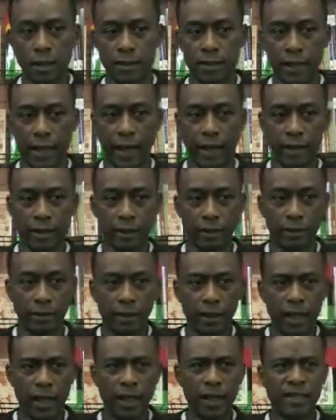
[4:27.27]
Exactly.
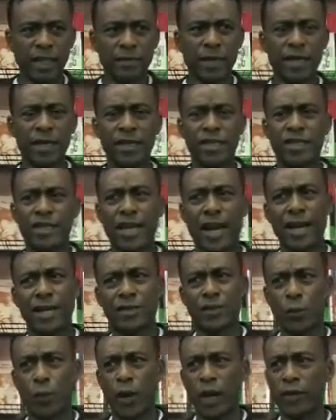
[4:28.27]
And it seems like he
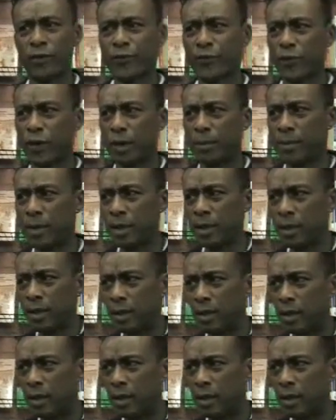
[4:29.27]
shies away from